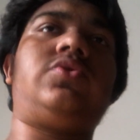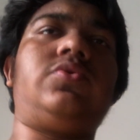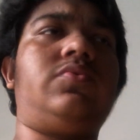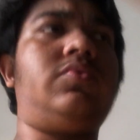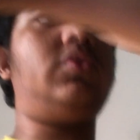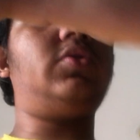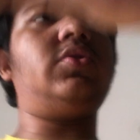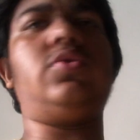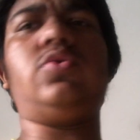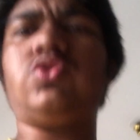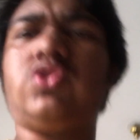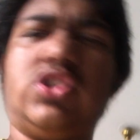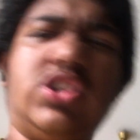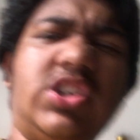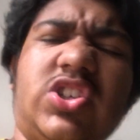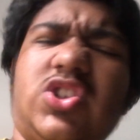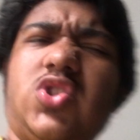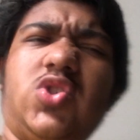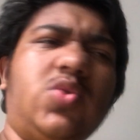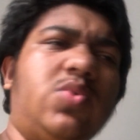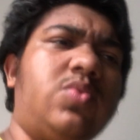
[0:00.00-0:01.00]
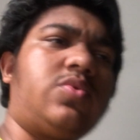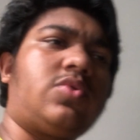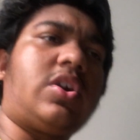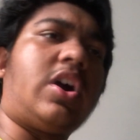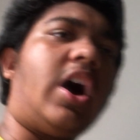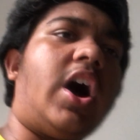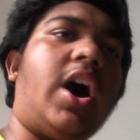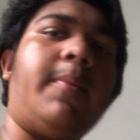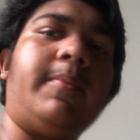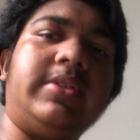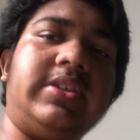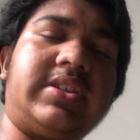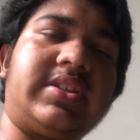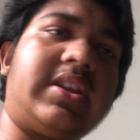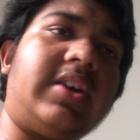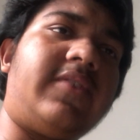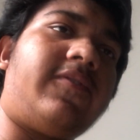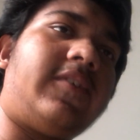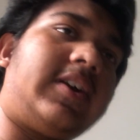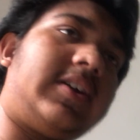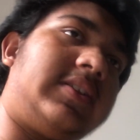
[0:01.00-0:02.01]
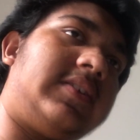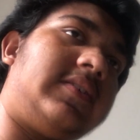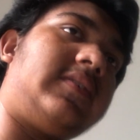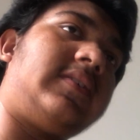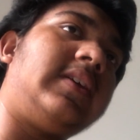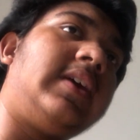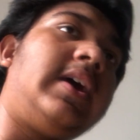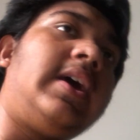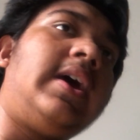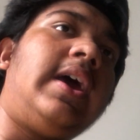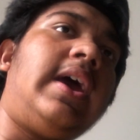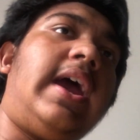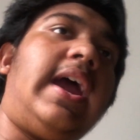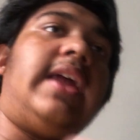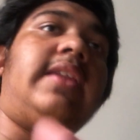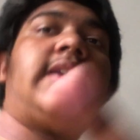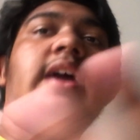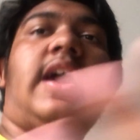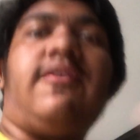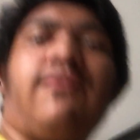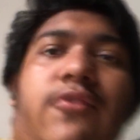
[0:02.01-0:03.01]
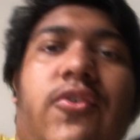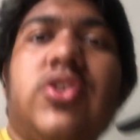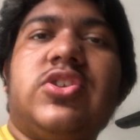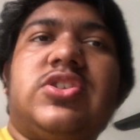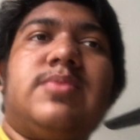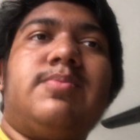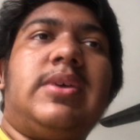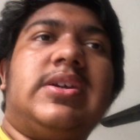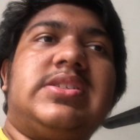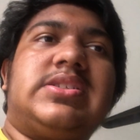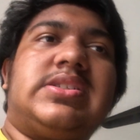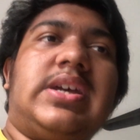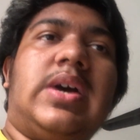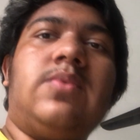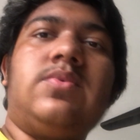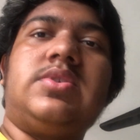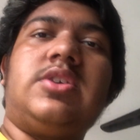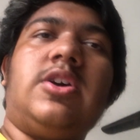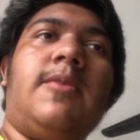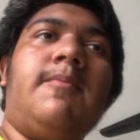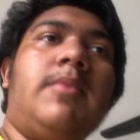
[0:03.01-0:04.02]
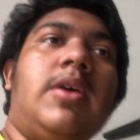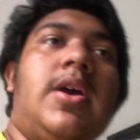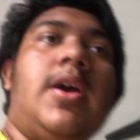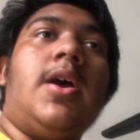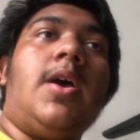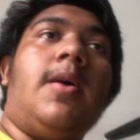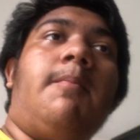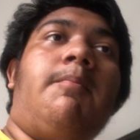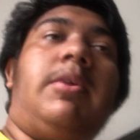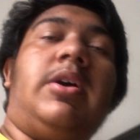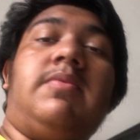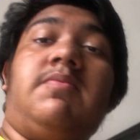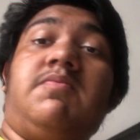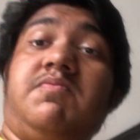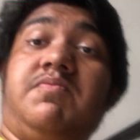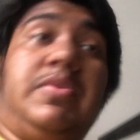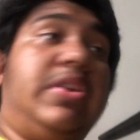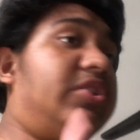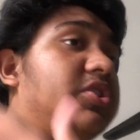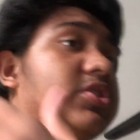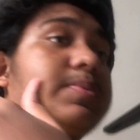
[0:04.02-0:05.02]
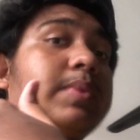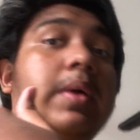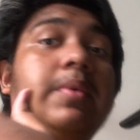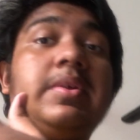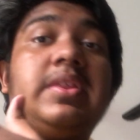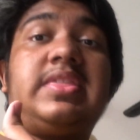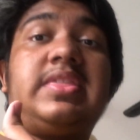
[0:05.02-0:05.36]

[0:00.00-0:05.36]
to just do common stuff like this. And at first it might sound dumb, but there's probably